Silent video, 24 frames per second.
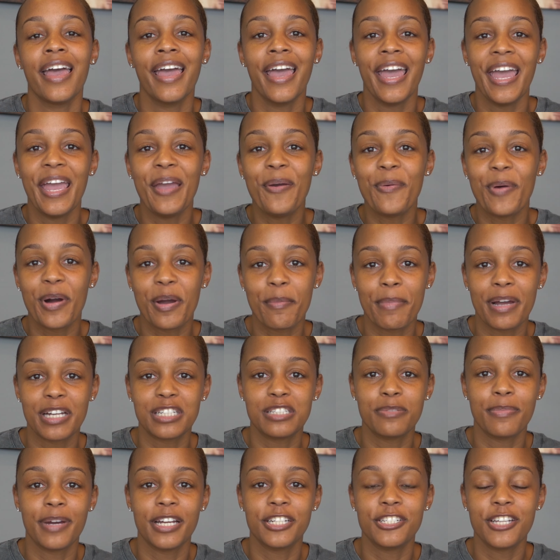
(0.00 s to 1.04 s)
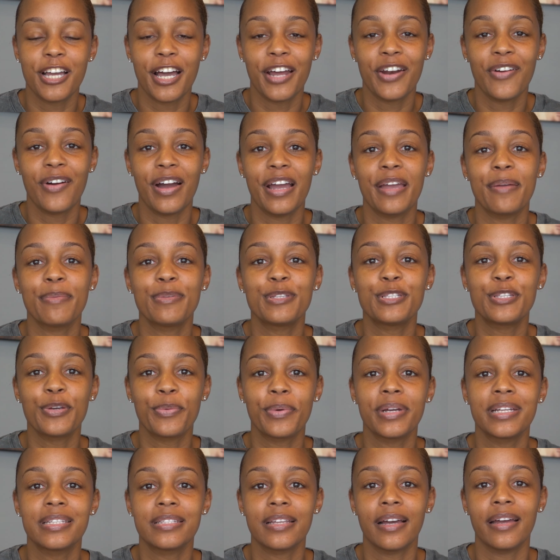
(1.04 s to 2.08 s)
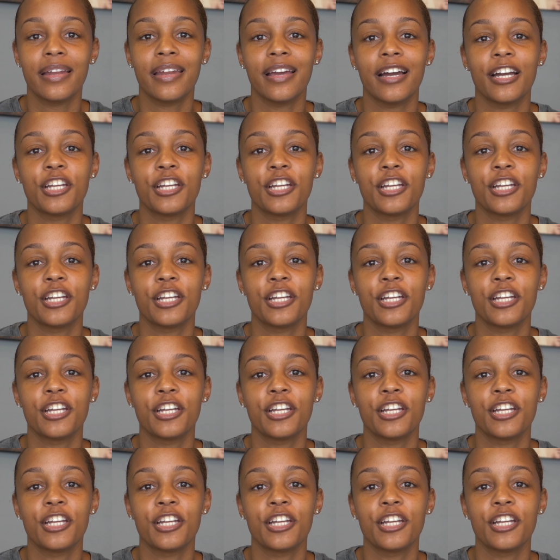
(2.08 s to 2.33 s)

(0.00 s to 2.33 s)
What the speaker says: Hey, welcome back to my channel. I am so excited.